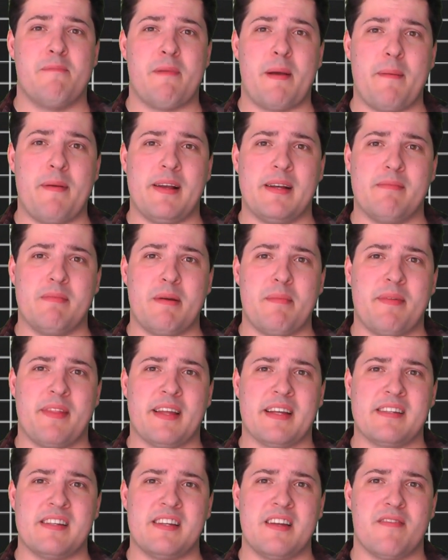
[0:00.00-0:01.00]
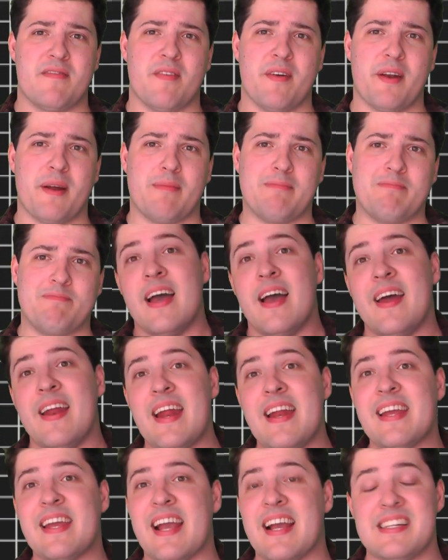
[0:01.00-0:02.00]
Maybe things are different now. In
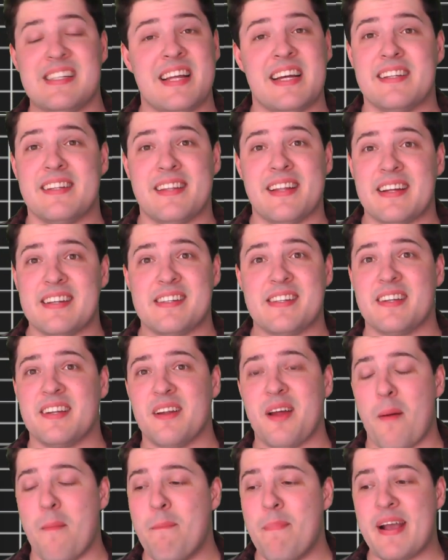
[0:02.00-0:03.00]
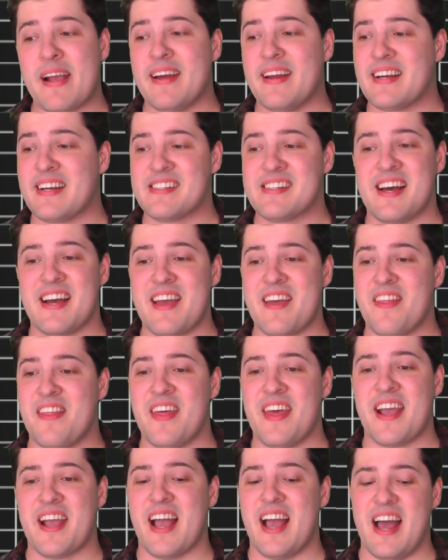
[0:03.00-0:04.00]
any case, that's a big and exciting
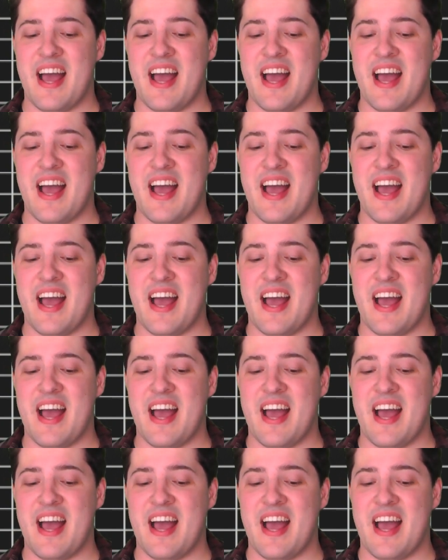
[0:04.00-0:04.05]
thing,